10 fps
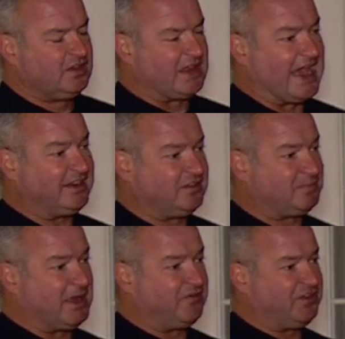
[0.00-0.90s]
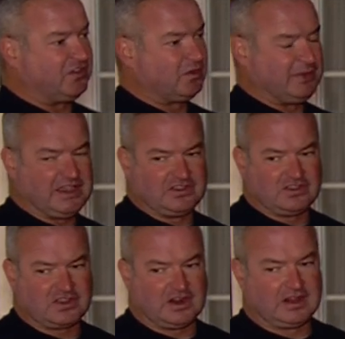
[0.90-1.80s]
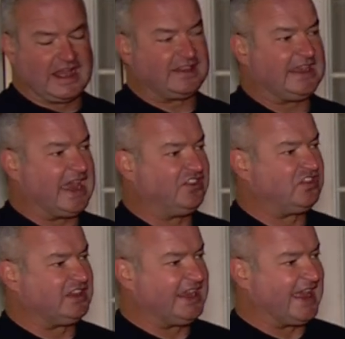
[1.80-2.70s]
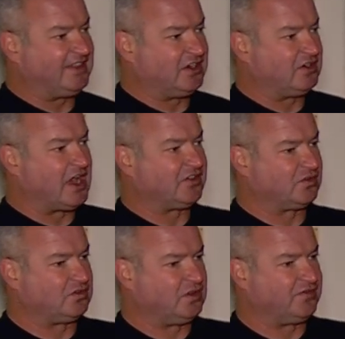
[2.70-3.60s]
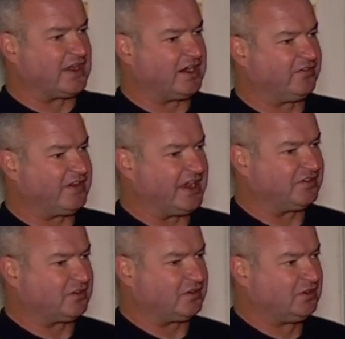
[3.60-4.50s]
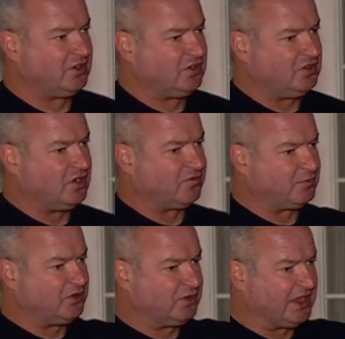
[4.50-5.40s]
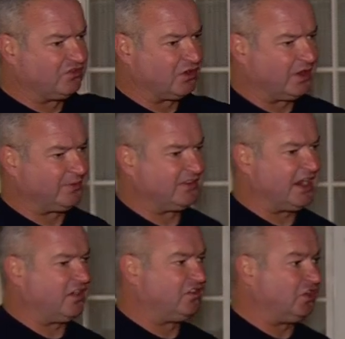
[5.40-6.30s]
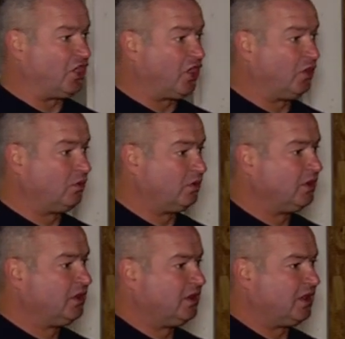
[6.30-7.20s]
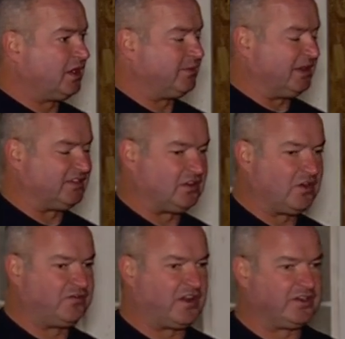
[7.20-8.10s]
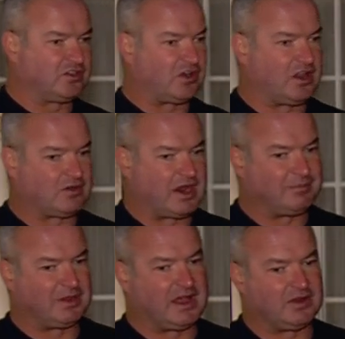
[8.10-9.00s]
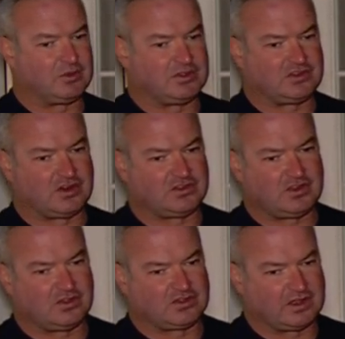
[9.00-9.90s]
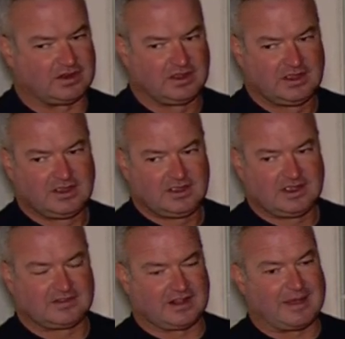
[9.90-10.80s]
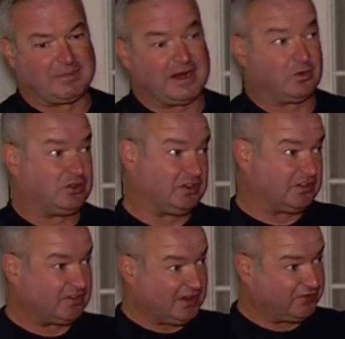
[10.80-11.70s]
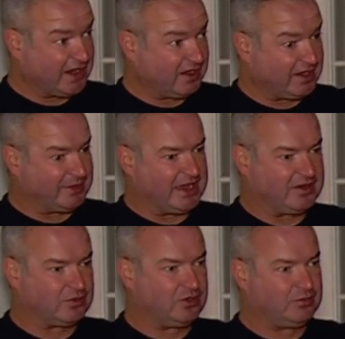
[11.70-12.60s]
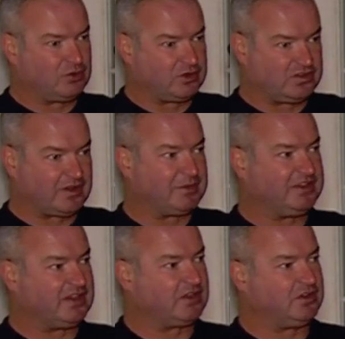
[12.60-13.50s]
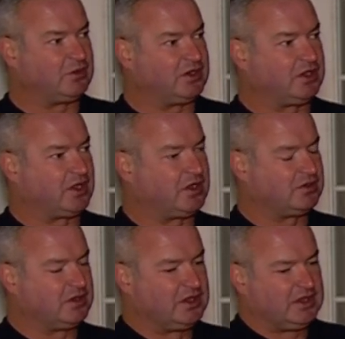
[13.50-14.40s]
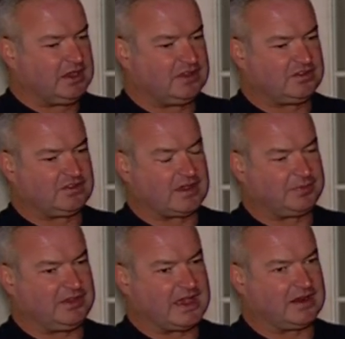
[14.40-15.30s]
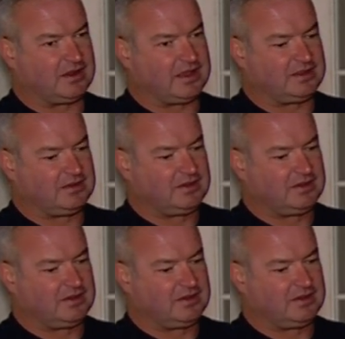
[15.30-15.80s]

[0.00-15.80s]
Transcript: That is beneficial because it's going to let the engine get their nozzle to the fire faster. You know, from doing that drill upstairs, you know, um, it's no fun to crawl around blind with a charged hose line. It's a lot better when you can see fire coming out of a room or there's somebody telling you where to go. It just helps you out a lot.